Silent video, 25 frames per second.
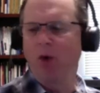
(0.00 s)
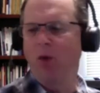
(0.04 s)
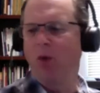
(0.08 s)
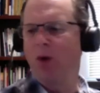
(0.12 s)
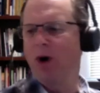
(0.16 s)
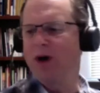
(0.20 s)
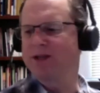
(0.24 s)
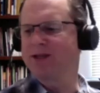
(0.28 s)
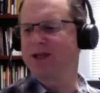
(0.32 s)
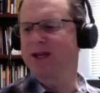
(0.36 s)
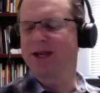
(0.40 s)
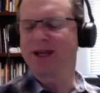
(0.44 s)

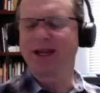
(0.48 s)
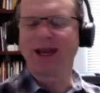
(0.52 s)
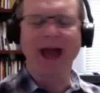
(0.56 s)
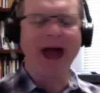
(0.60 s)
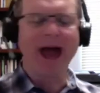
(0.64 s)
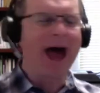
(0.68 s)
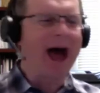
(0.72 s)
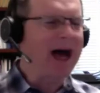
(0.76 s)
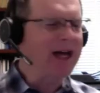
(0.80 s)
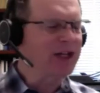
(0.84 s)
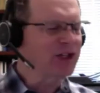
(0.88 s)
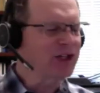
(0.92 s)
Was it
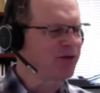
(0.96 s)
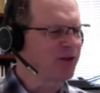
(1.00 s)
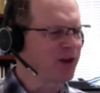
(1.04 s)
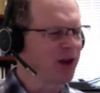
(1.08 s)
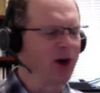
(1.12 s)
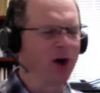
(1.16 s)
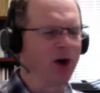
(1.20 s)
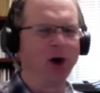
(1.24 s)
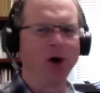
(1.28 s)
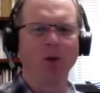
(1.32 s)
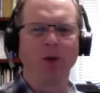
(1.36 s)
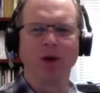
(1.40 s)
cash
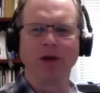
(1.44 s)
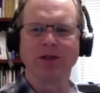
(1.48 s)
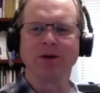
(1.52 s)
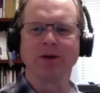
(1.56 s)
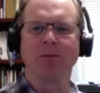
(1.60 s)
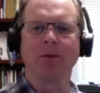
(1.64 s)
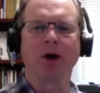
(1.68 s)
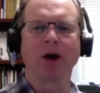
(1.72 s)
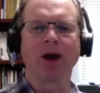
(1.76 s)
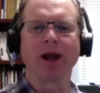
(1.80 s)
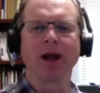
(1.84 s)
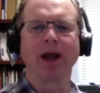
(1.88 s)
flow? Was it
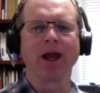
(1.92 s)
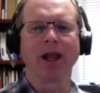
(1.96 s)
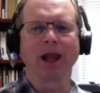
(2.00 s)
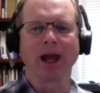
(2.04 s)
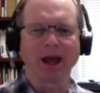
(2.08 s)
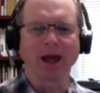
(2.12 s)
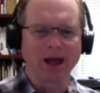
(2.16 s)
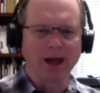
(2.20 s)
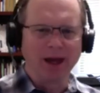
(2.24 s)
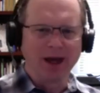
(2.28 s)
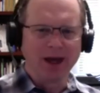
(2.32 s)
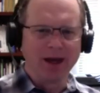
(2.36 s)
marketing?
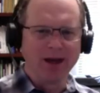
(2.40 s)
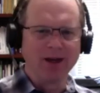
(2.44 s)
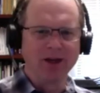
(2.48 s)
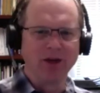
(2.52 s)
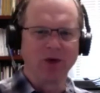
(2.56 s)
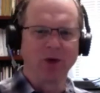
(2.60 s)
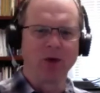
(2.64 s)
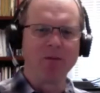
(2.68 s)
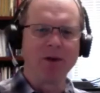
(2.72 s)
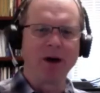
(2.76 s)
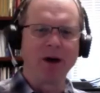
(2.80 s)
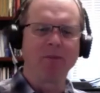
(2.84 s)
Like, do you
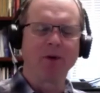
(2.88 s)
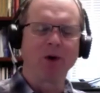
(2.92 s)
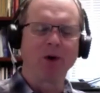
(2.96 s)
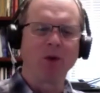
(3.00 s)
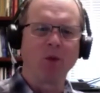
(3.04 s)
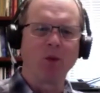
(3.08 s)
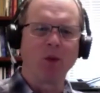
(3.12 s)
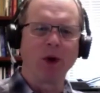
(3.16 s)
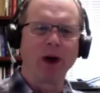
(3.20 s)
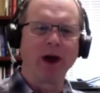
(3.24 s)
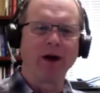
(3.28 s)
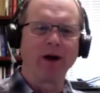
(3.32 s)
remember
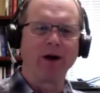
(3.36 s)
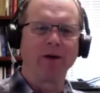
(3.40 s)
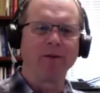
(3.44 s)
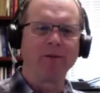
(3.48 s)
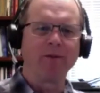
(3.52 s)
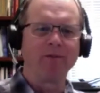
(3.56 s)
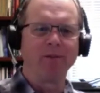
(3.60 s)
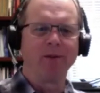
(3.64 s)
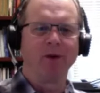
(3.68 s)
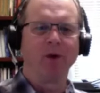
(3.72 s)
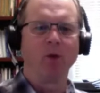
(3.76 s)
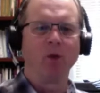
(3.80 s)
where
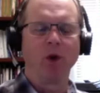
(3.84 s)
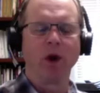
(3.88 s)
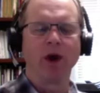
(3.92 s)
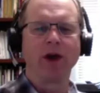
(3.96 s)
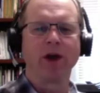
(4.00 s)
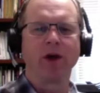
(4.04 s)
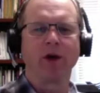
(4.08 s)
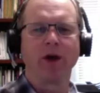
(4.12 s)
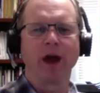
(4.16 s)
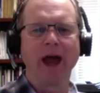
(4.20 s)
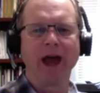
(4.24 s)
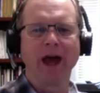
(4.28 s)

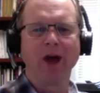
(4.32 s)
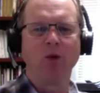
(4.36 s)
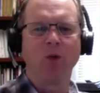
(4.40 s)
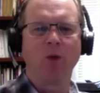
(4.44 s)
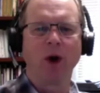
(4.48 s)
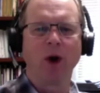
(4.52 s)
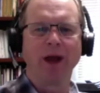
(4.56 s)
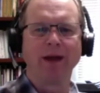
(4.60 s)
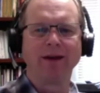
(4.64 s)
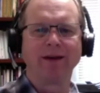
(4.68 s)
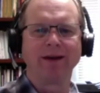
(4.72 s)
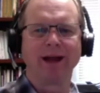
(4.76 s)
your head
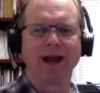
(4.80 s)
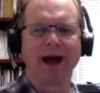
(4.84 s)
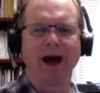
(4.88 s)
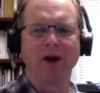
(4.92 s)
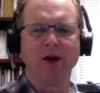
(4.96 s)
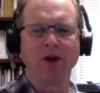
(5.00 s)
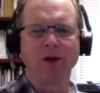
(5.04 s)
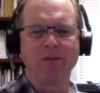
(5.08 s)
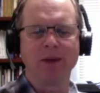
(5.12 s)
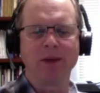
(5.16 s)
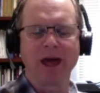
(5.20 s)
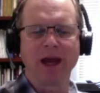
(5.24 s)
went and how
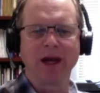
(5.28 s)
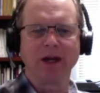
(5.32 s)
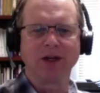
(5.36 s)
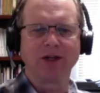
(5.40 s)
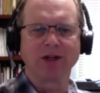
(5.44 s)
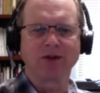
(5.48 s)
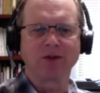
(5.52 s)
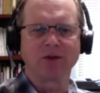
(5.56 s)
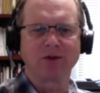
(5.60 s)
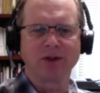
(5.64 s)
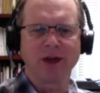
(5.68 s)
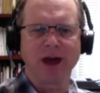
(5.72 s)
you
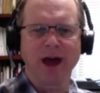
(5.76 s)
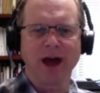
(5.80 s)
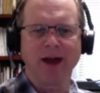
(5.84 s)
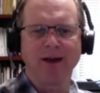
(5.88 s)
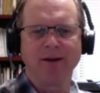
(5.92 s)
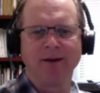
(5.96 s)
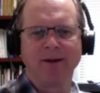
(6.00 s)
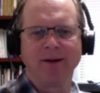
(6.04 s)
managed through that?